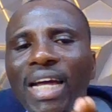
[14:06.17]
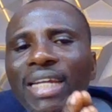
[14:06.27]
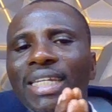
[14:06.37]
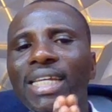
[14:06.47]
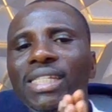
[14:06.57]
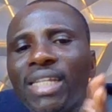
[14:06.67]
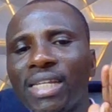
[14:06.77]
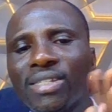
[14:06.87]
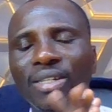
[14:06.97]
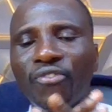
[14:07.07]
and this
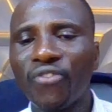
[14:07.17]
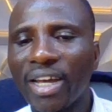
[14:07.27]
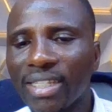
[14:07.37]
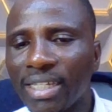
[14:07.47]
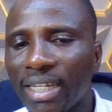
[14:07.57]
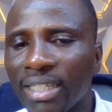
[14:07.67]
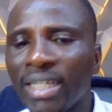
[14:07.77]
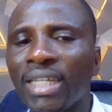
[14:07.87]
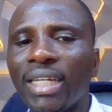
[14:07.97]
is reflecting